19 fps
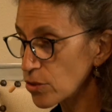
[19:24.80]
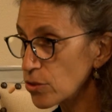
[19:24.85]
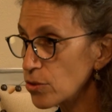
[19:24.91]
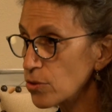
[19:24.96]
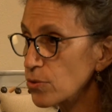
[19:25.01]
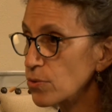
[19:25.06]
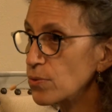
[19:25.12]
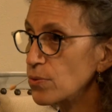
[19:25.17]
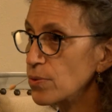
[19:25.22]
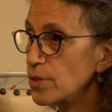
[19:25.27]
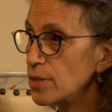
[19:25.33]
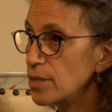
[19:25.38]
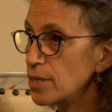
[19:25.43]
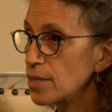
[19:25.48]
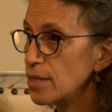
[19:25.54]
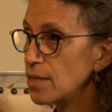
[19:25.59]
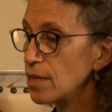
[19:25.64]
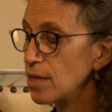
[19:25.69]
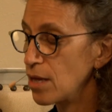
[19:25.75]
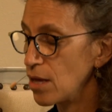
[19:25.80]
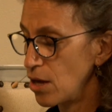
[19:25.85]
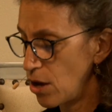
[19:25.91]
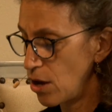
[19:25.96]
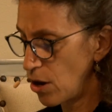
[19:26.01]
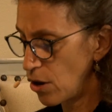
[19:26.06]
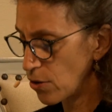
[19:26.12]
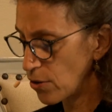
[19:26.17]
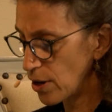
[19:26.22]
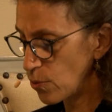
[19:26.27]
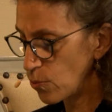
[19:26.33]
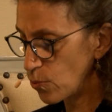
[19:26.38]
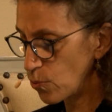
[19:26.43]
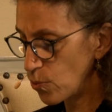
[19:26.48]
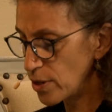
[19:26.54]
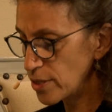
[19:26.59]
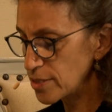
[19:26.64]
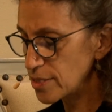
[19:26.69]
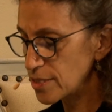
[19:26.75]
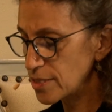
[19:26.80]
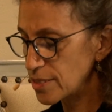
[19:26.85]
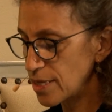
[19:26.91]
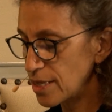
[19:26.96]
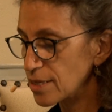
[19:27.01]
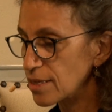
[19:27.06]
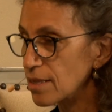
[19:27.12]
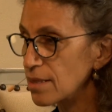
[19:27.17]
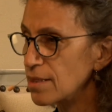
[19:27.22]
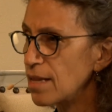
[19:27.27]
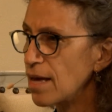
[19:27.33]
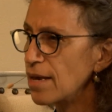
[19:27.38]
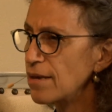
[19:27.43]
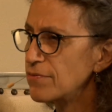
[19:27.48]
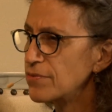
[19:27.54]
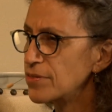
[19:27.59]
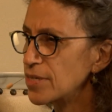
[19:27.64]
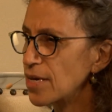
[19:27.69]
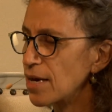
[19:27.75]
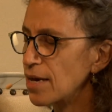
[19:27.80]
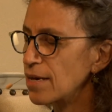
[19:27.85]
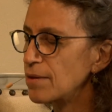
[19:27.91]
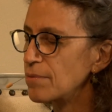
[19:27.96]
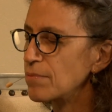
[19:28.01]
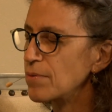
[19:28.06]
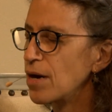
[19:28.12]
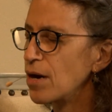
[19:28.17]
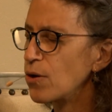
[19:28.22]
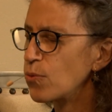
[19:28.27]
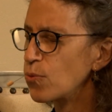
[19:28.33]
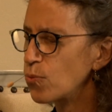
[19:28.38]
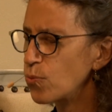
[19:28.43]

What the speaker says: You are a once in a lifetime